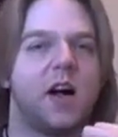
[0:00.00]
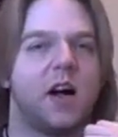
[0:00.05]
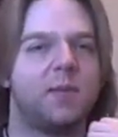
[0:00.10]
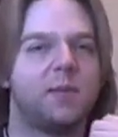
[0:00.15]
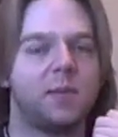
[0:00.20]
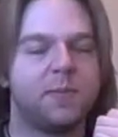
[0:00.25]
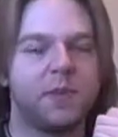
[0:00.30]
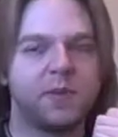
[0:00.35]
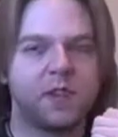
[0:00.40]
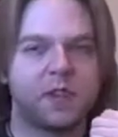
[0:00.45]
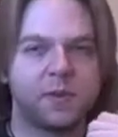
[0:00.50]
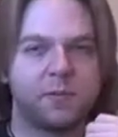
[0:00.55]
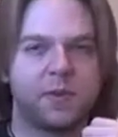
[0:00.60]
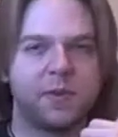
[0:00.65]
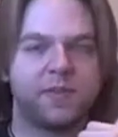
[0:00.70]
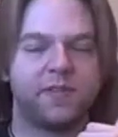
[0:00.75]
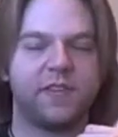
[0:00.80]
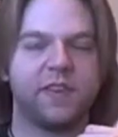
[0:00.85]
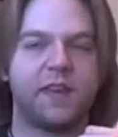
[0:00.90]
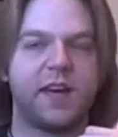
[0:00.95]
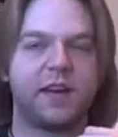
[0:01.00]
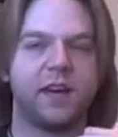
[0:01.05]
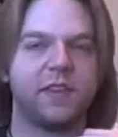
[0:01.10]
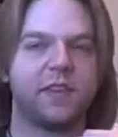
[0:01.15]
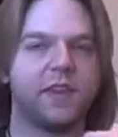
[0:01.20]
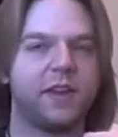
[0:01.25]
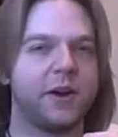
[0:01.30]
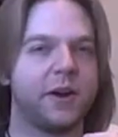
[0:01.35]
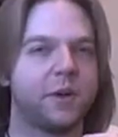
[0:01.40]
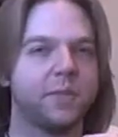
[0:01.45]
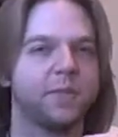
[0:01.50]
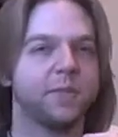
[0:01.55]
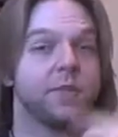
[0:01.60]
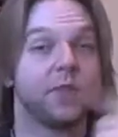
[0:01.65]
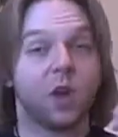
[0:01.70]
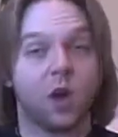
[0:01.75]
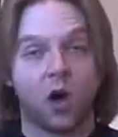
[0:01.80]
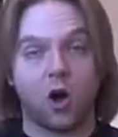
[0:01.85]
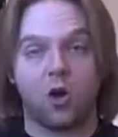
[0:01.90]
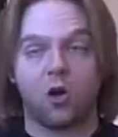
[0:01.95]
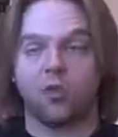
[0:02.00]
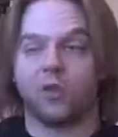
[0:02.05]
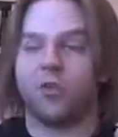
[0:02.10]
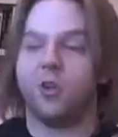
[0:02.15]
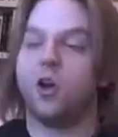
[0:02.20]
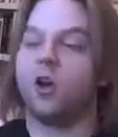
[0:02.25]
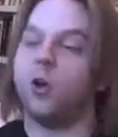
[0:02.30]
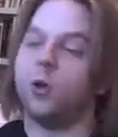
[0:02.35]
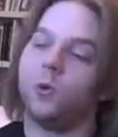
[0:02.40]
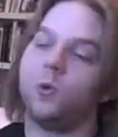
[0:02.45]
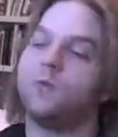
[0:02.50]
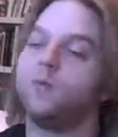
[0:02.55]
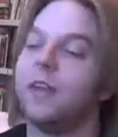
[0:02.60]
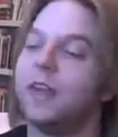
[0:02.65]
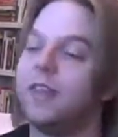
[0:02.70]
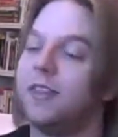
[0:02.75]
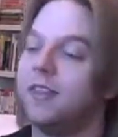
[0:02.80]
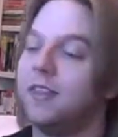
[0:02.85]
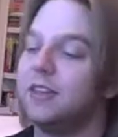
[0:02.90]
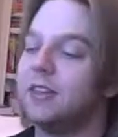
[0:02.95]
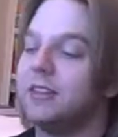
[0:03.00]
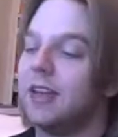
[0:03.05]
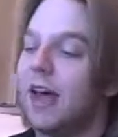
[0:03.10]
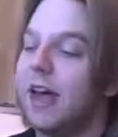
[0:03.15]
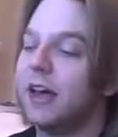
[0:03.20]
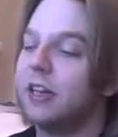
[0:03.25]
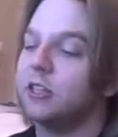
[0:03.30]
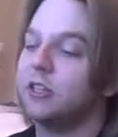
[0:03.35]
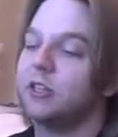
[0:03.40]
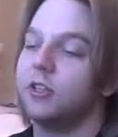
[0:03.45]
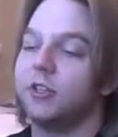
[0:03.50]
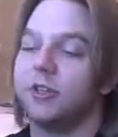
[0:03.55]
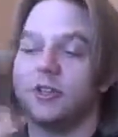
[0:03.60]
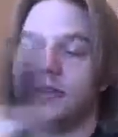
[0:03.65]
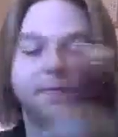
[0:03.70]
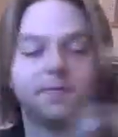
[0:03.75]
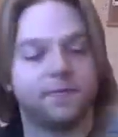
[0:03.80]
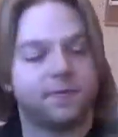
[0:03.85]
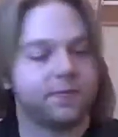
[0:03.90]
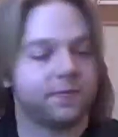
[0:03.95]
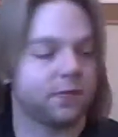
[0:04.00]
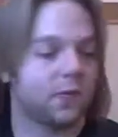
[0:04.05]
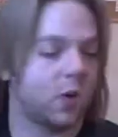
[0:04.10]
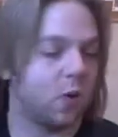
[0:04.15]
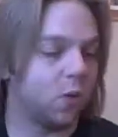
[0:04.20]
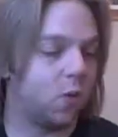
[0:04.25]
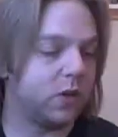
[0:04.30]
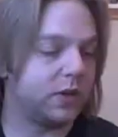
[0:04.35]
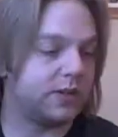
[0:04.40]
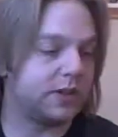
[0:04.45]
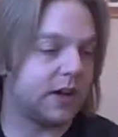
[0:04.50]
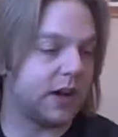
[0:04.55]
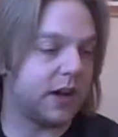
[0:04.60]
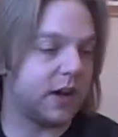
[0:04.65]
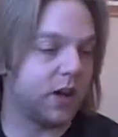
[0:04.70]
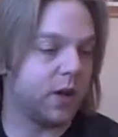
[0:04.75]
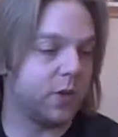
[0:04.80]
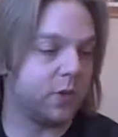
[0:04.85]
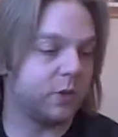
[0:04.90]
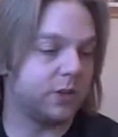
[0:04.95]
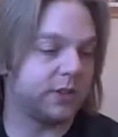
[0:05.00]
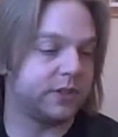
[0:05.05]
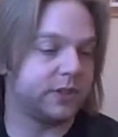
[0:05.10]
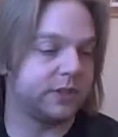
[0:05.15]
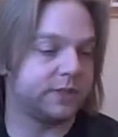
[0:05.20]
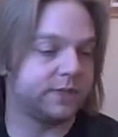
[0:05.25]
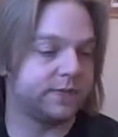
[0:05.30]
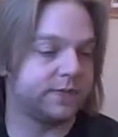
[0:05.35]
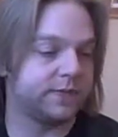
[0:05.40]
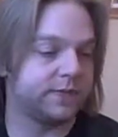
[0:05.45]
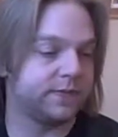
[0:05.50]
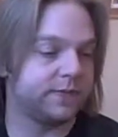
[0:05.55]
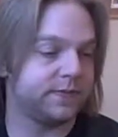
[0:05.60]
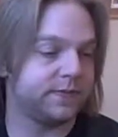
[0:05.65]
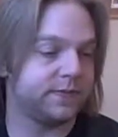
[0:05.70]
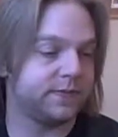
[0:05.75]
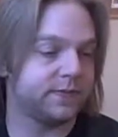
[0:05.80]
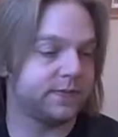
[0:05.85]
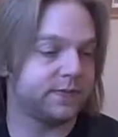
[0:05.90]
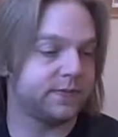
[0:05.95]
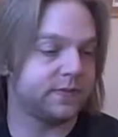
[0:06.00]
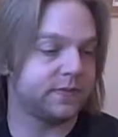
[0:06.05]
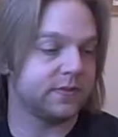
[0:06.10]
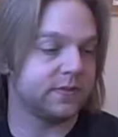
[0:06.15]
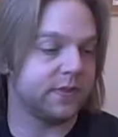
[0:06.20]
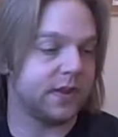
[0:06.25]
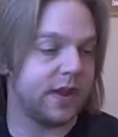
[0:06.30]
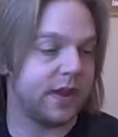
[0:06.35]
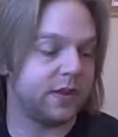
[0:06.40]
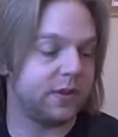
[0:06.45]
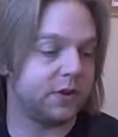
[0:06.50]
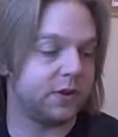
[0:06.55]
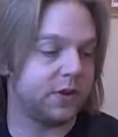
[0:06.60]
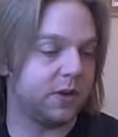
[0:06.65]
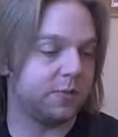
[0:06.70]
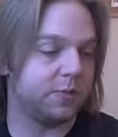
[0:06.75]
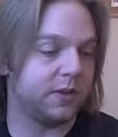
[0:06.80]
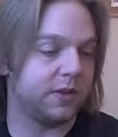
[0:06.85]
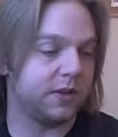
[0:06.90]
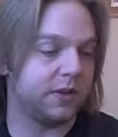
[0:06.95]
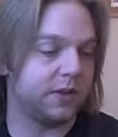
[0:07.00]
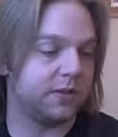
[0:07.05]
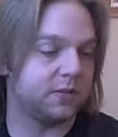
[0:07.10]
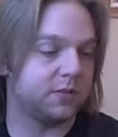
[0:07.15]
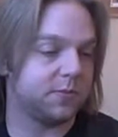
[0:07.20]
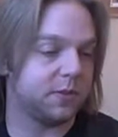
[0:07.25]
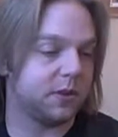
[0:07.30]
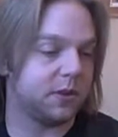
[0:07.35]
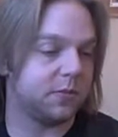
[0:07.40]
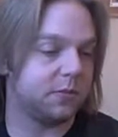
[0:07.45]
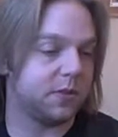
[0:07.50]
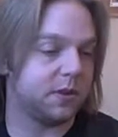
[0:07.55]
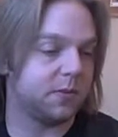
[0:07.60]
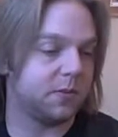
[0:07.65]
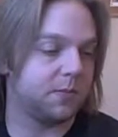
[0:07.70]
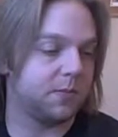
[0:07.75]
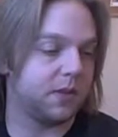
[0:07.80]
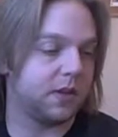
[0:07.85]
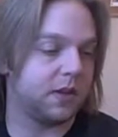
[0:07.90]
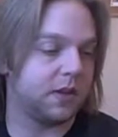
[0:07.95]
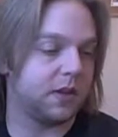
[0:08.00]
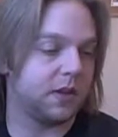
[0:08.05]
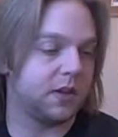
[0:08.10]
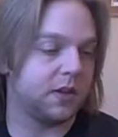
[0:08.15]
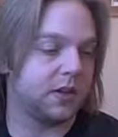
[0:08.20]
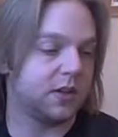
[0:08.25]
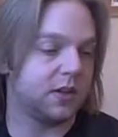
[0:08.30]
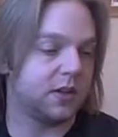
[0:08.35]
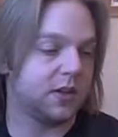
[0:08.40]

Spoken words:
Maybe a little bit of vanilla there, although this actually was not oaked. I do not believe, blah, blah, blah, blah.